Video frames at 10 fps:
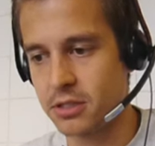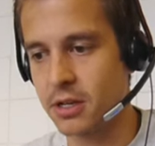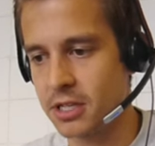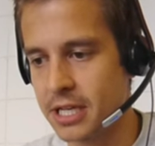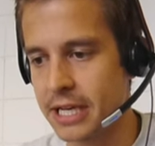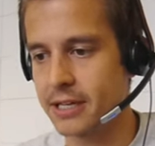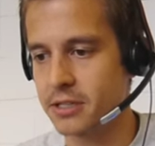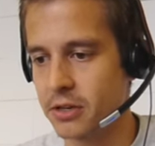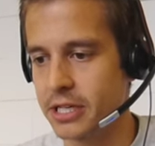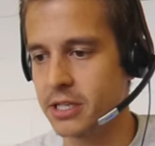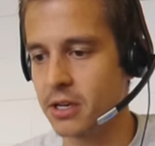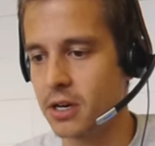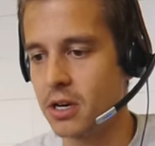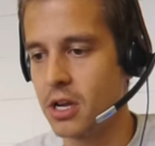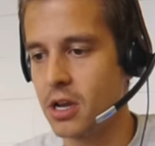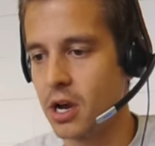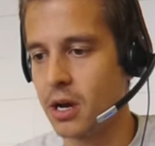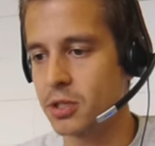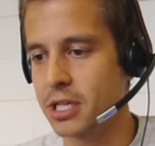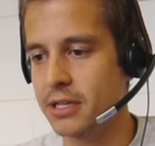so to say. So these are
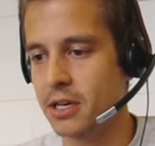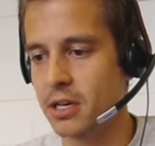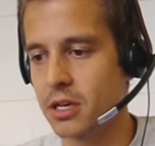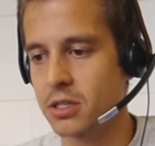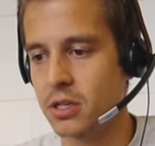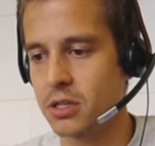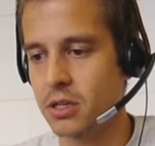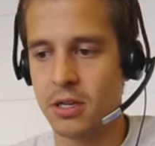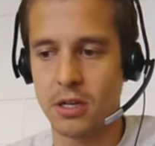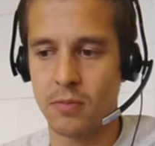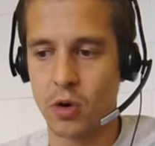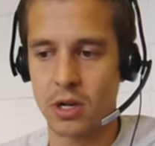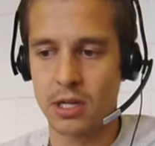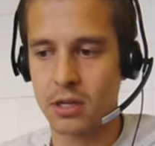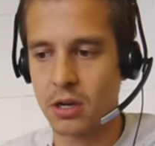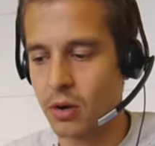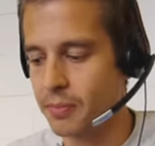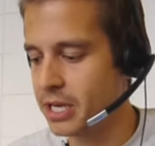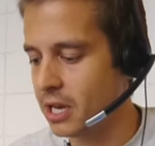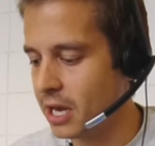obviously the, the, the more the, the
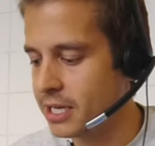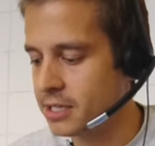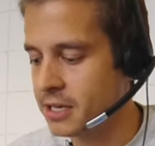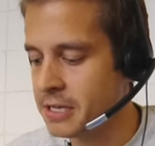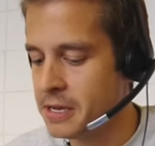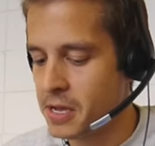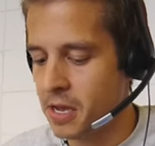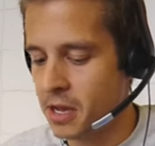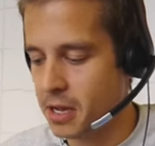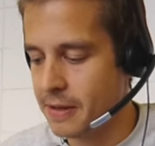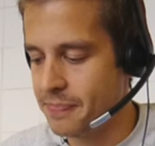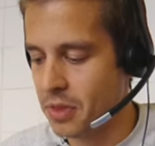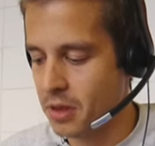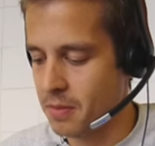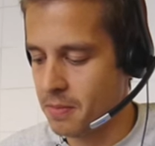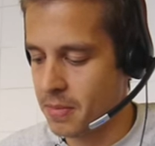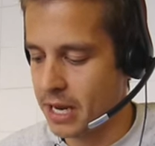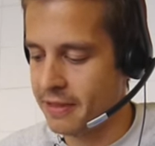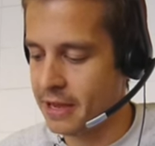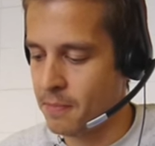company-like. Um, but
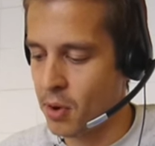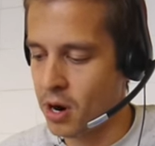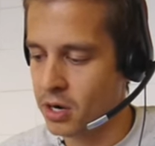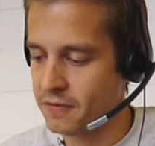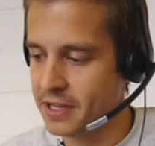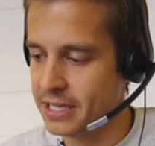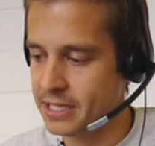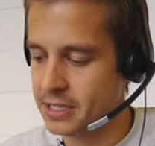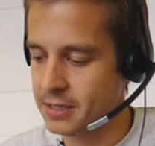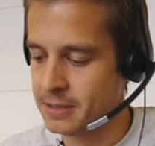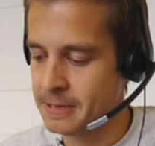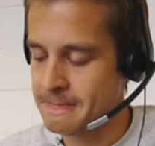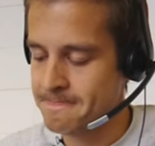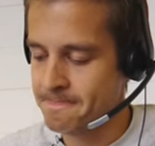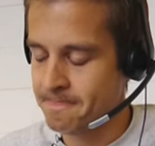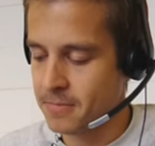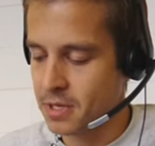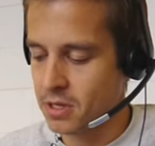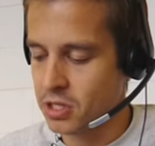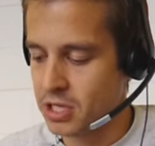I think part of this,
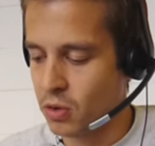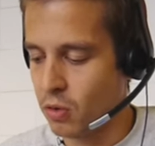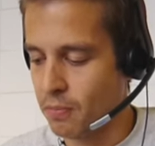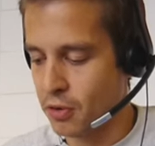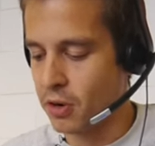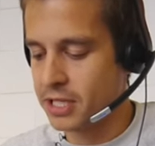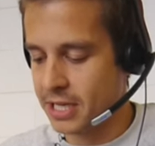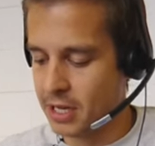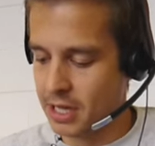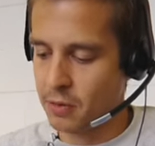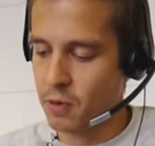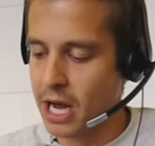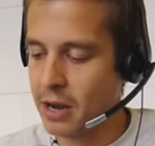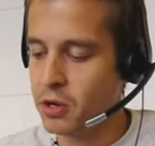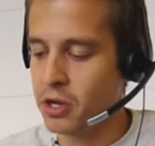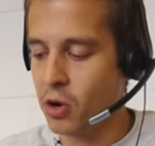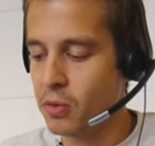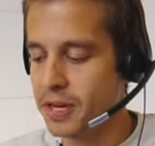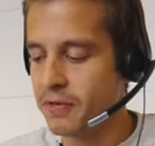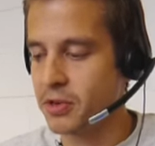this whole process, li like what I would
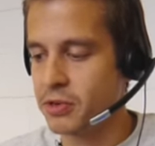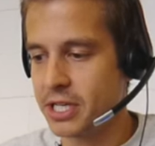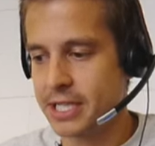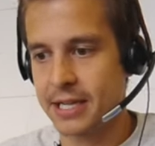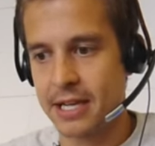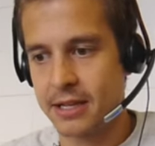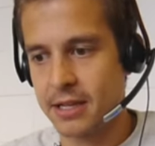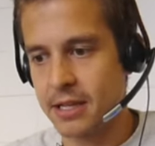hope in the future is that, that,